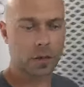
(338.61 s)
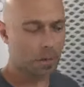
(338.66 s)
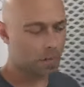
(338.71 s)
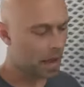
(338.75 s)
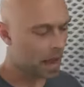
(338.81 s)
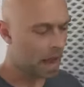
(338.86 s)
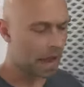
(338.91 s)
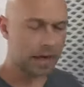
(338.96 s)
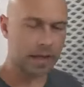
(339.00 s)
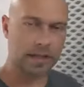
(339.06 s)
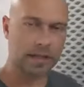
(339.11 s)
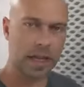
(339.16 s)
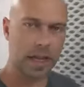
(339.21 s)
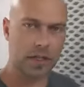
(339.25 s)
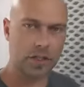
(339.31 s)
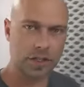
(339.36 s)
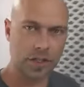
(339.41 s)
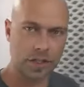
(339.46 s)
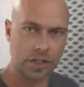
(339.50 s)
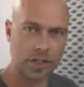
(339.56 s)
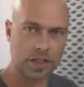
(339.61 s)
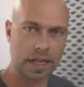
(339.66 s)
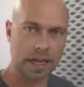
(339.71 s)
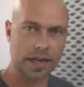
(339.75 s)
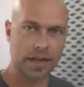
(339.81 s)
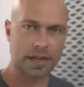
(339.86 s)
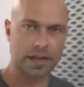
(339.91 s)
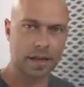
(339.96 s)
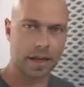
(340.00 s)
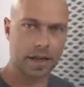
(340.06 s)
we're back. It's actually the
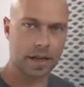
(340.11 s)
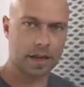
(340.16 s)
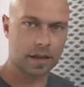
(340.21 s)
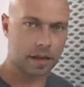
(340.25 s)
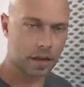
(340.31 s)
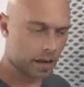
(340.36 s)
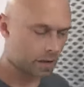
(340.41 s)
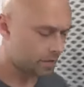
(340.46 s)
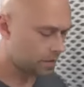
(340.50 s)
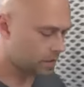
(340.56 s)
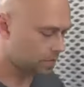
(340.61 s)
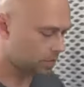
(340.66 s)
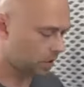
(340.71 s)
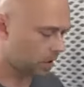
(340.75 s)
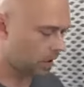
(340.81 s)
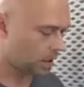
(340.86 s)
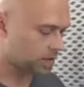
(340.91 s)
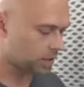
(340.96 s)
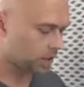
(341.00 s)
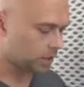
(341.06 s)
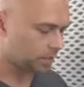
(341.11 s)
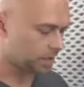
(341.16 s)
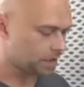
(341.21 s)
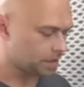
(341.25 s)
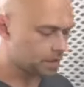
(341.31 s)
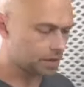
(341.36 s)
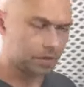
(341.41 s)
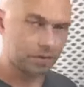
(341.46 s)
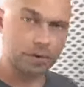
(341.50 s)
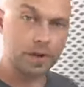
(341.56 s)
second day of this project. We
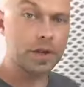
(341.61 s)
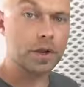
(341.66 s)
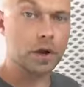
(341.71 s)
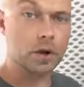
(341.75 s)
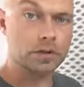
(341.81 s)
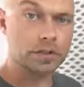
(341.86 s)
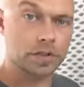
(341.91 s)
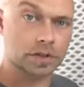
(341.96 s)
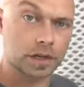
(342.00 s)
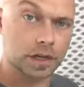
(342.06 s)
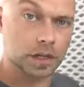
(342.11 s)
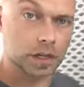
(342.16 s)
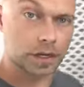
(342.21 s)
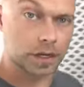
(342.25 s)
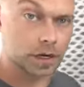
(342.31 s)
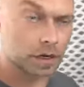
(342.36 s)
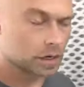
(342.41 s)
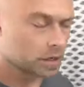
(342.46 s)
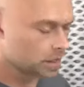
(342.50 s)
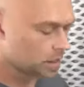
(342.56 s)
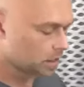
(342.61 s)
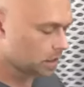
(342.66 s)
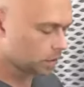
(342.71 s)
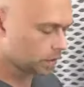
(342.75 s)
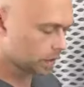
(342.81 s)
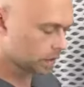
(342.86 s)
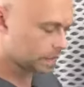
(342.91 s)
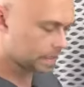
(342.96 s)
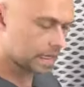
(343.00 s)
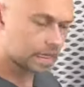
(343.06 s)
did 3 coats of the clear.
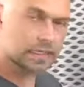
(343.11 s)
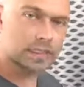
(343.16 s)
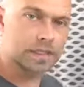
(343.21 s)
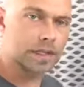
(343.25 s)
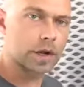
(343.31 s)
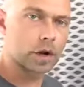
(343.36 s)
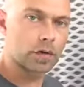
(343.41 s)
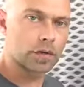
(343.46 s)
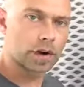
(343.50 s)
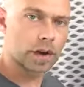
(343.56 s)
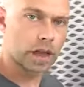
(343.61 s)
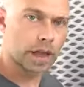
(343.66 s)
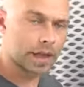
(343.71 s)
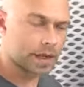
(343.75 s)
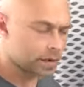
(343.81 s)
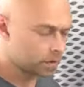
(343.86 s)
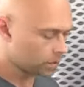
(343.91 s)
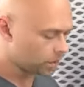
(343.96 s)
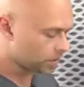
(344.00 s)
We let that sit overnight, and